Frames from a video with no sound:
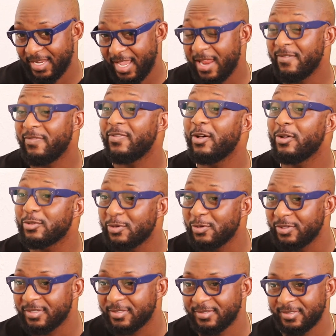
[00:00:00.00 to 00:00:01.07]
And it felt
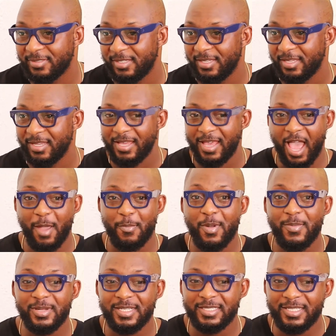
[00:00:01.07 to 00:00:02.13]
good. I
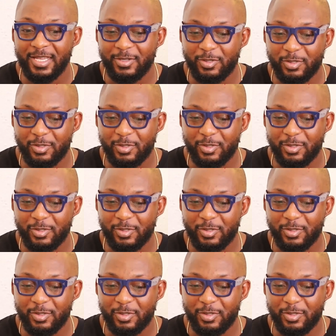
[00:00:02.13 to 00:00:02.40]
remember the day,